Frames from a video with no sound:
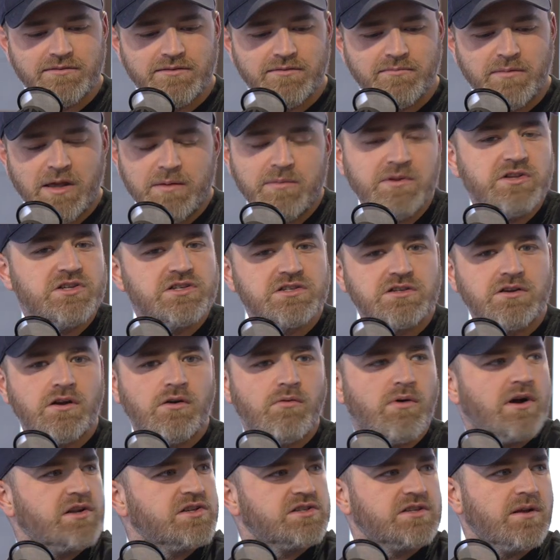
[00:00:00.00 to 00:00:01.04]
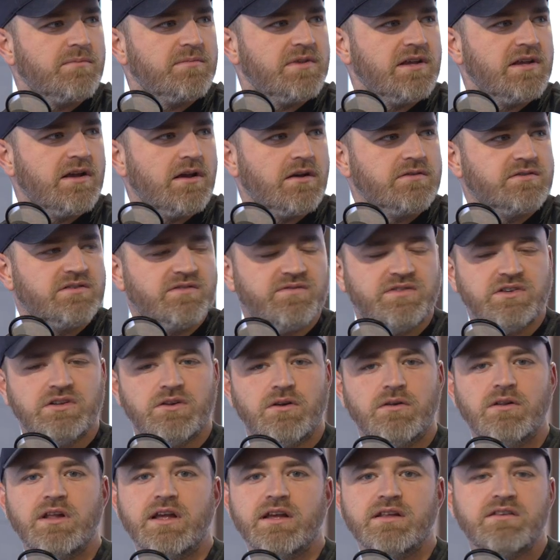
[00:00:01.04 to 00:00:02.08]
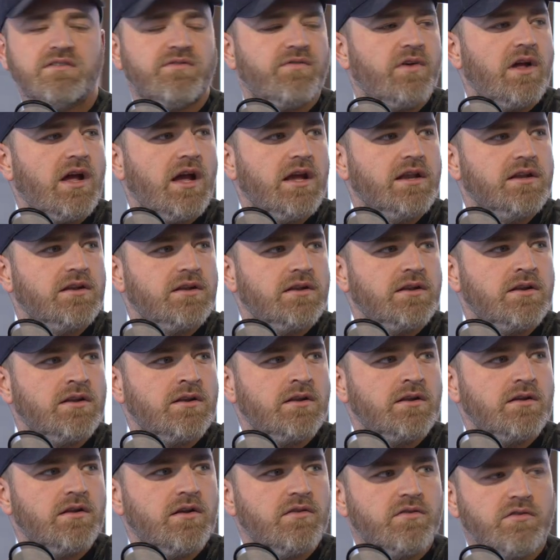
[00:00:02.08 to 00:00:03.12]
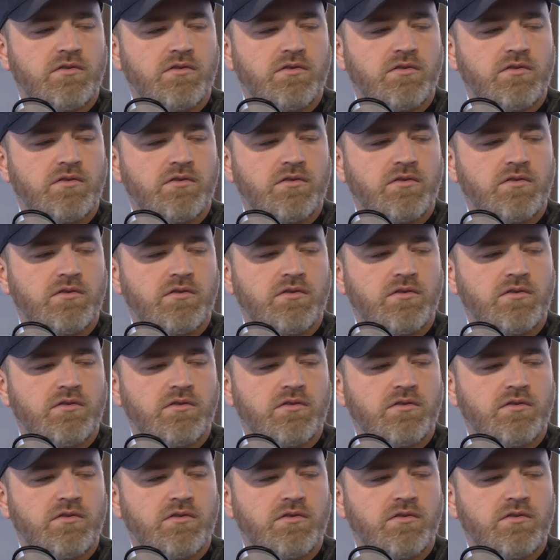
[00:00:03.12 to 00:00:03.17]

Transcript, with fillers: maybe just go watch something else if you don't like it. It's fine. Yeah, it's